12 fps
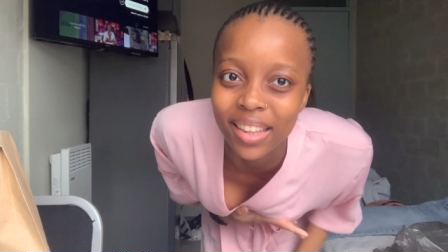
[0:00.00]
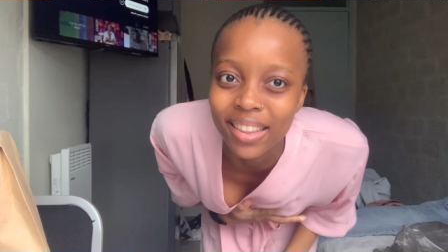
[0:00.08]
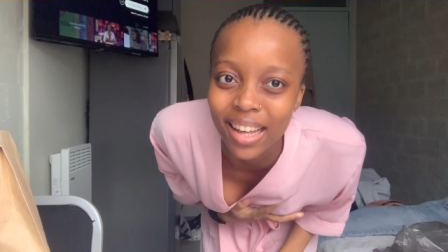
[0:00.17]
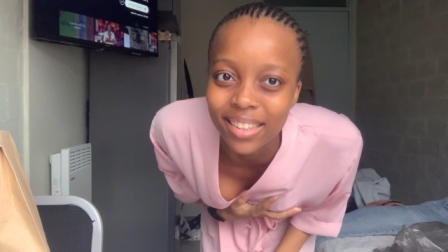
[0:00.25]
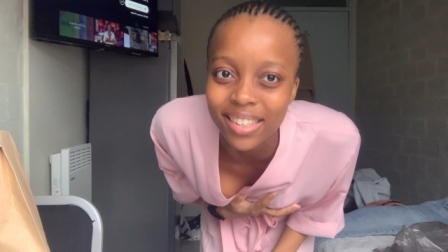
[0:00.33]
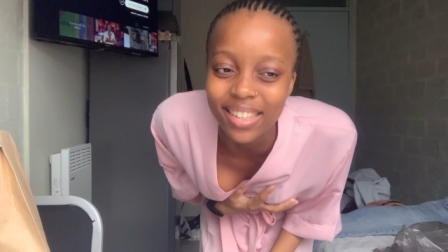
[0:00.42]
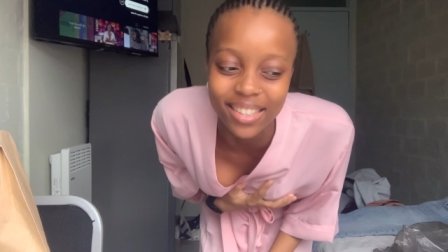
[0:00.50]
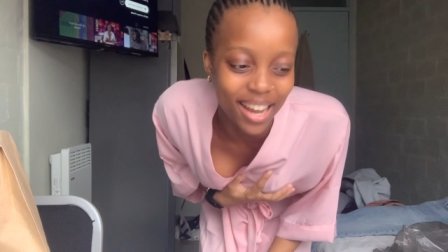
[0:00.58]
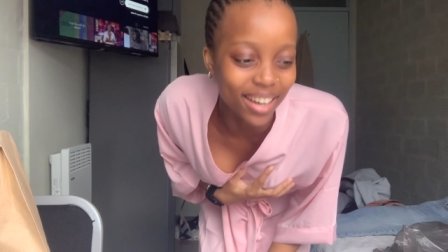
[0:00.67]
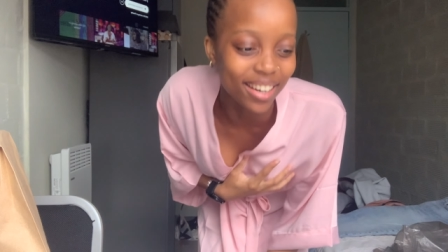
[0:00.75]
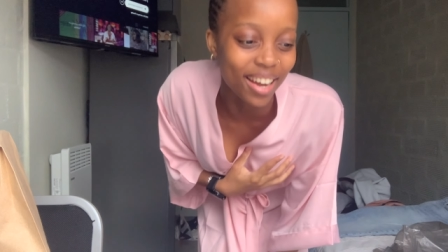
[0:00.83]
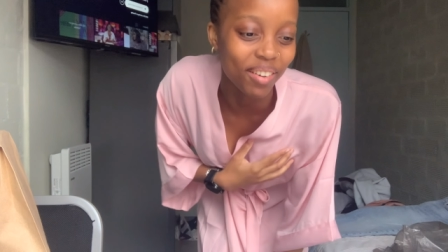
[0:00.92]
that's
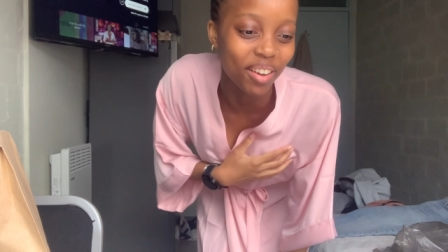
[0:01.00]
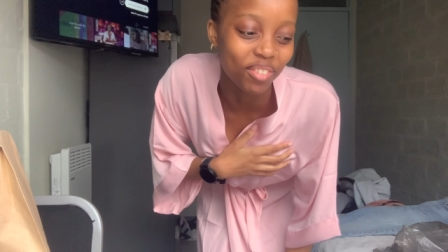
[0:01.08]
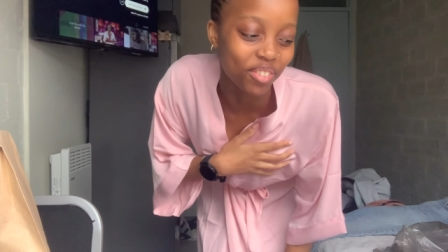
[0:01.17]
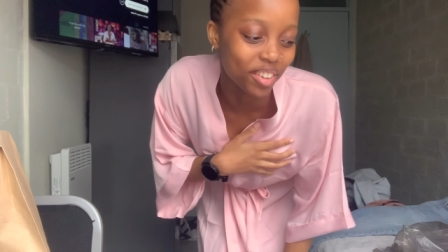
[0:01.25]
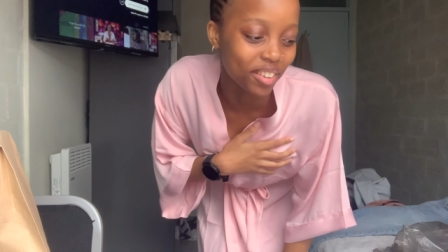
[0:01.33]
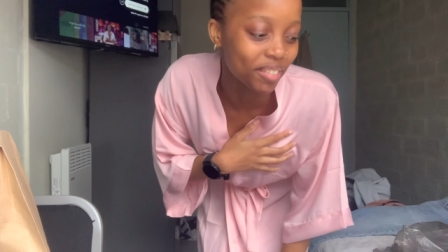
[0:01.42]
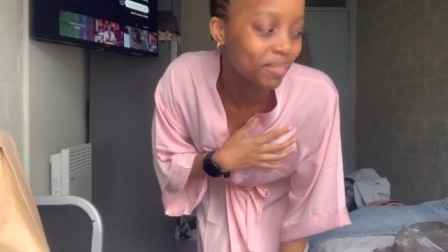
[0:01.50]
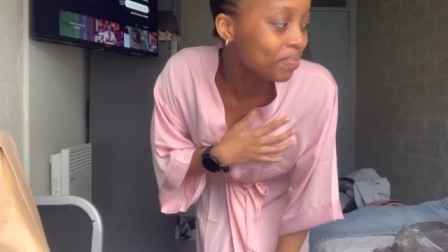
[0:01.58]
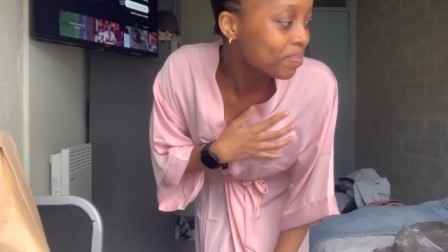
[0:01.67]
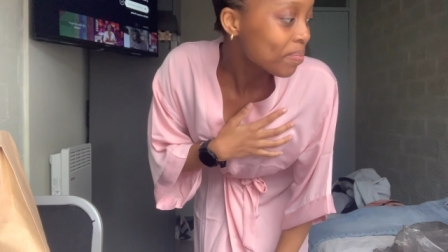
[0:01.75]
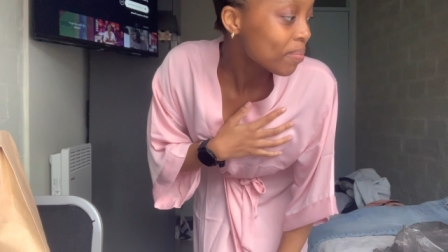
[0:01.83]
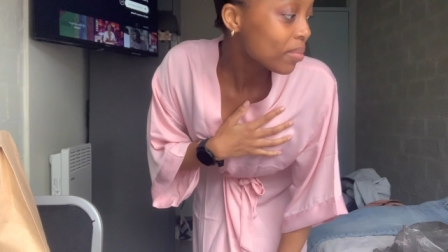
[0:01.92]
exactly how i feel
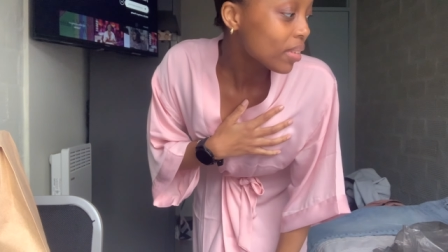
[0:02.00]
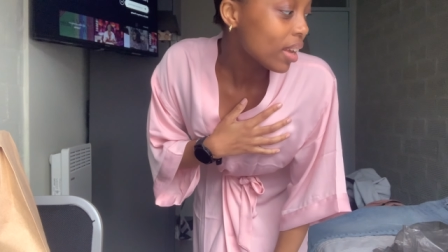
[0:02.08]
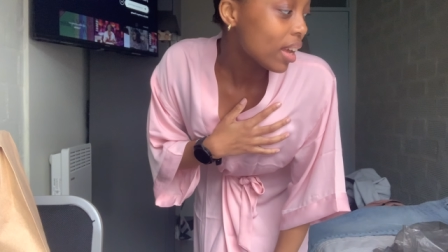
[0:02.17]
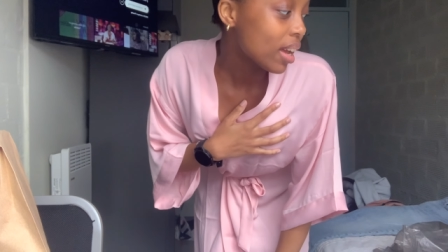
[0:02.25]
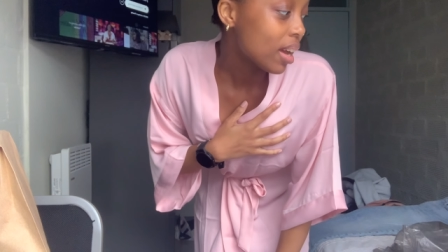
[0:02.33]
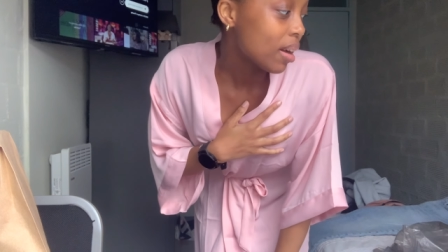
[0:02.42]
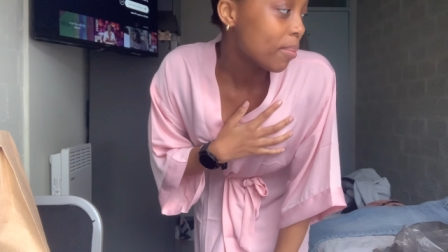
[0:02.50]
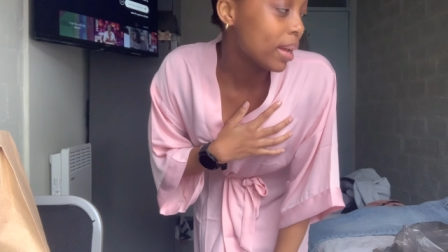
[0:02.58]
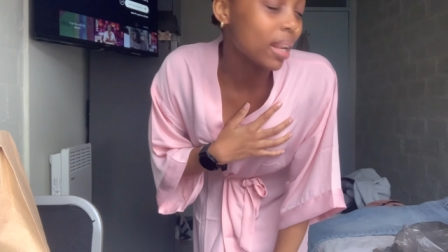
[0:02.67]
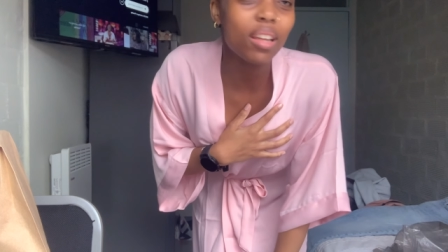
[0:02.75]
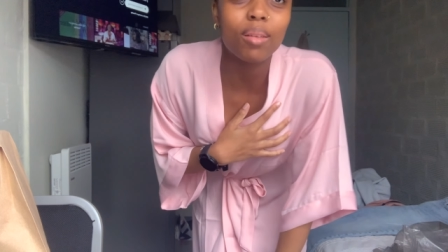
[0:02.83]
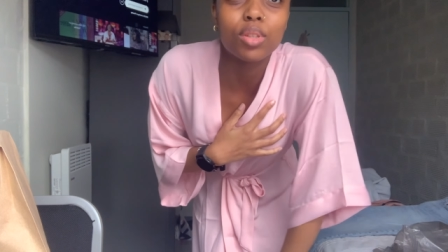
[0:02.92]
but
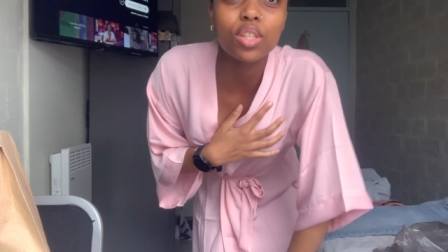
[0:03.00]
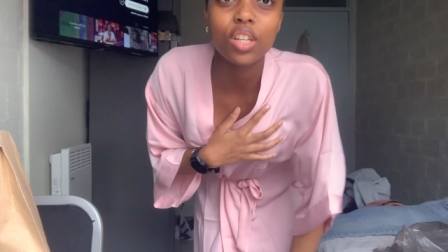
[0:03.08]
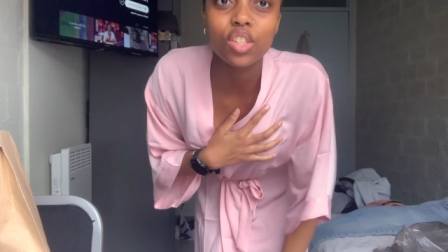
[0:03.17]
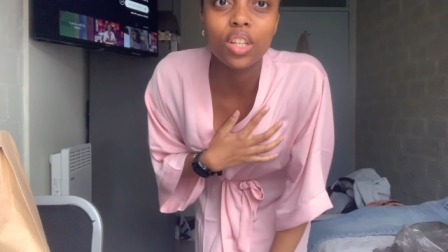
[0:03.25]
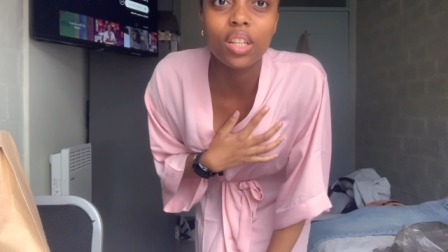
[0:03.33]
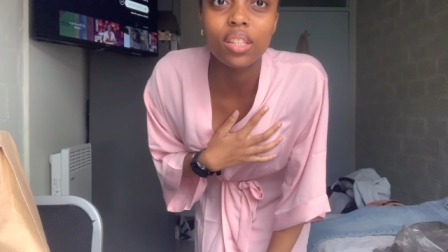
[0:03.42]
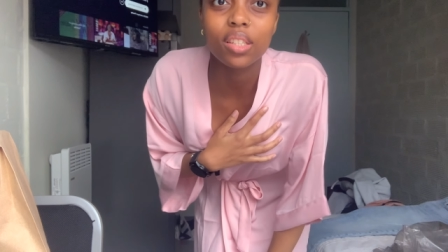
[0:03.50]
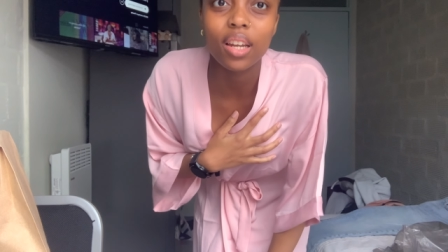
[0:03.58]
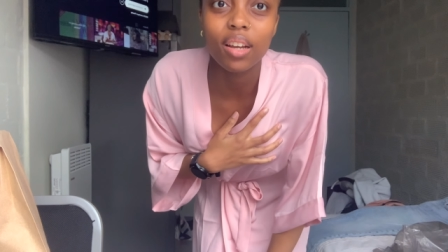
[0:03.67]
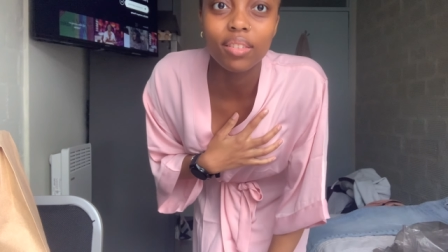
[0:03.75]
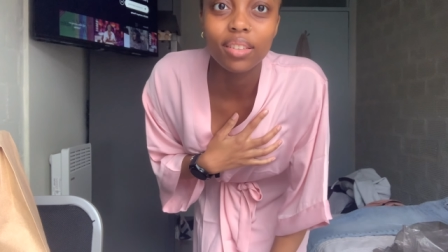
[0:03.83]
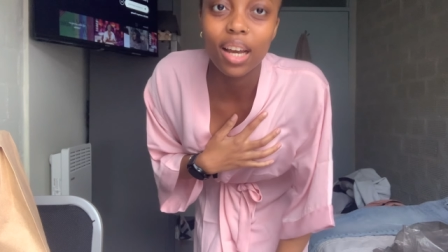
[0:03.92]
i think i'm just gonna chill in this
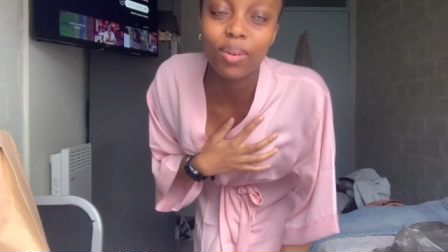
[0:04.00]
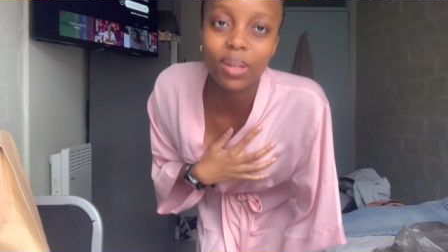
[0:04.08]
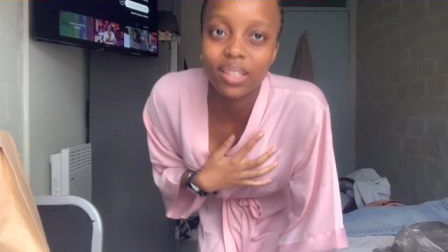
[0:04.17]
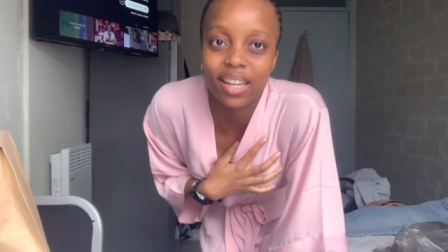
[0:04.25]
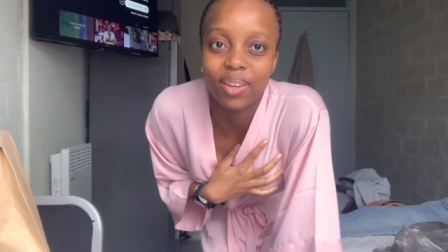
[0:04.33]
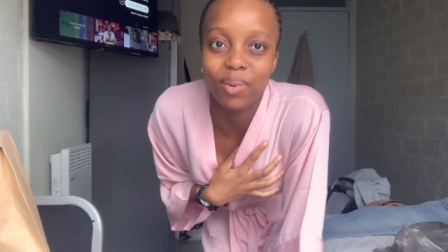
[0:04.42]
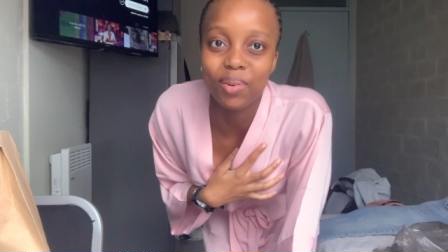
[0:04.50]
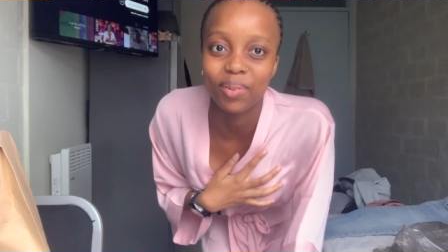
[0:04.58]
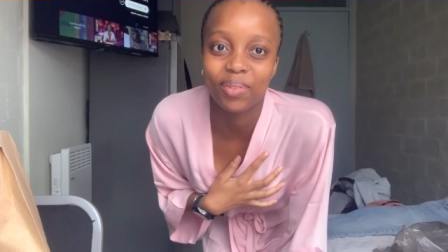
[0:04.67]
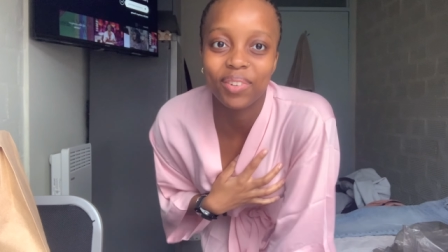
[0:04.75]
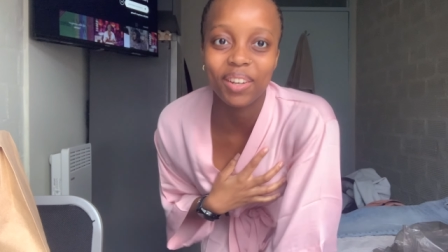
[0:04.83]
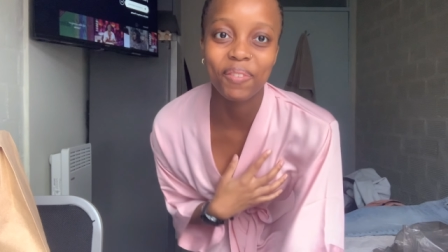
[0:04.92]
now i don't want to take it off
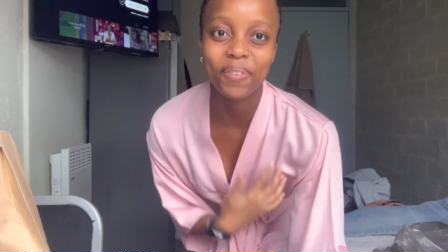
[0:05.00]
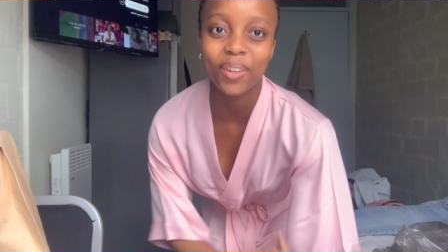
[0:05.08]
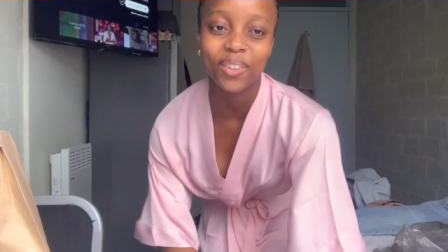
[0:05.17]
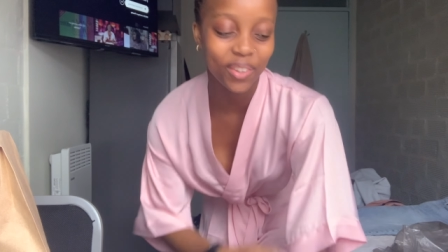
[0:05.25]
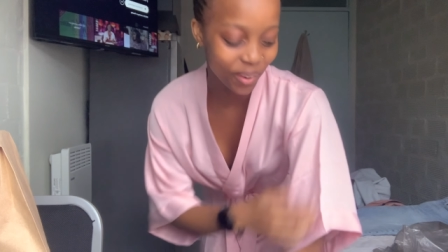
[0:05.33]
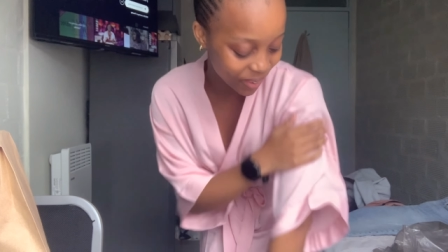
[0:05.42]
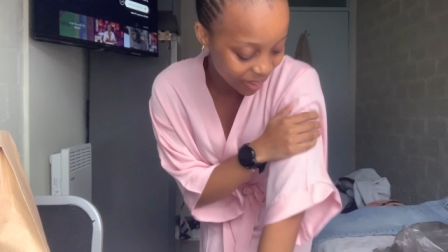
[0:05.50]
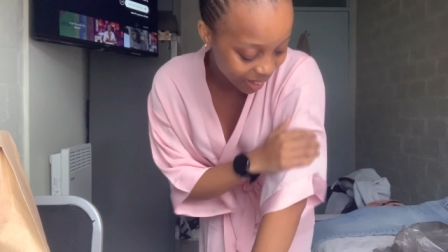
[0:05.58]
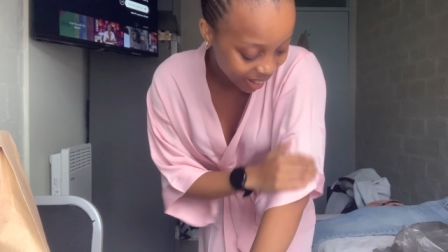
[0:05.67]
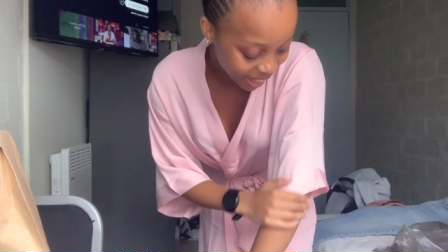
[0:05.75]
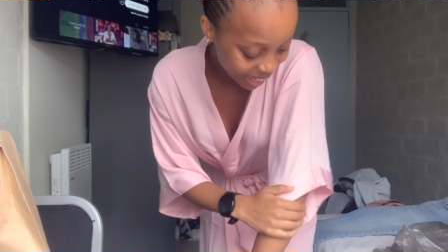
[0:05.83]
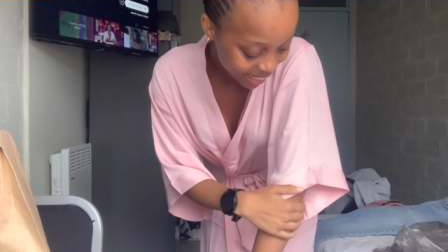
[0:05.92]
it feels so
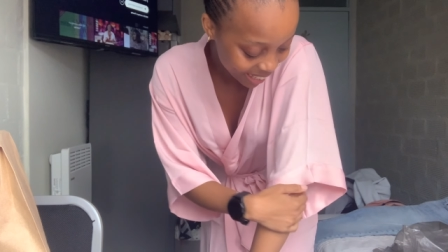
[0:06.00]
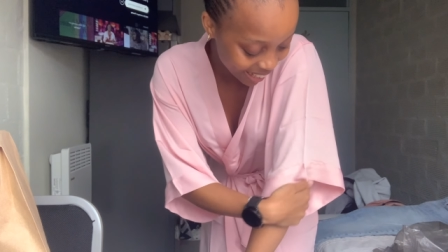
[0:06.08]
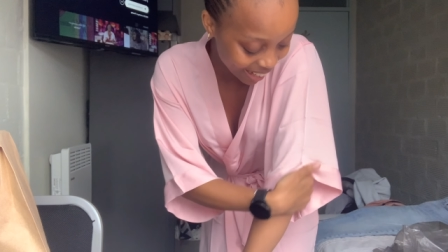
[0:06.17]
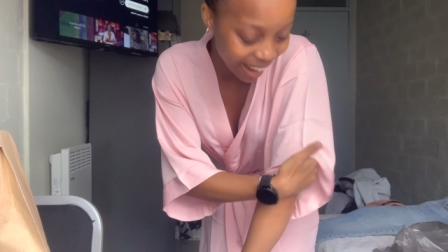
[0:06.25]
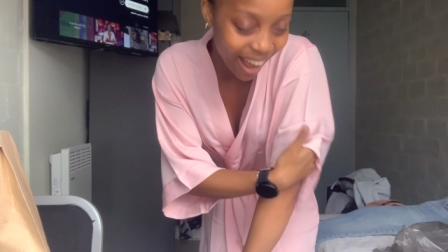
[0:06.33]
good